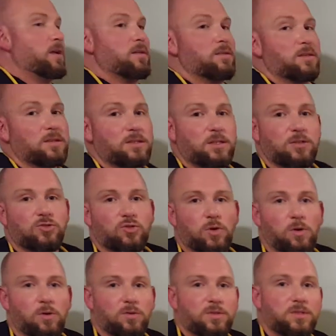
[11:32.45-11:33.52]
This
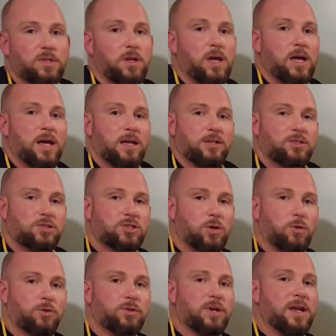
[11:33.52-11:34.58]
controls
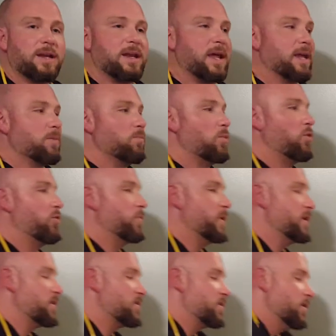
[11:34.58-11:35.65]
shoulder and neck
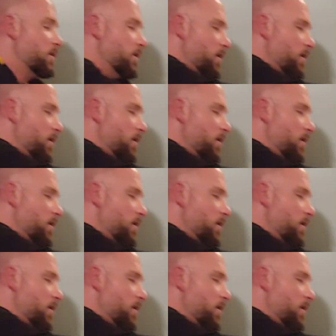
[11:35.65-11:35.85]
movements.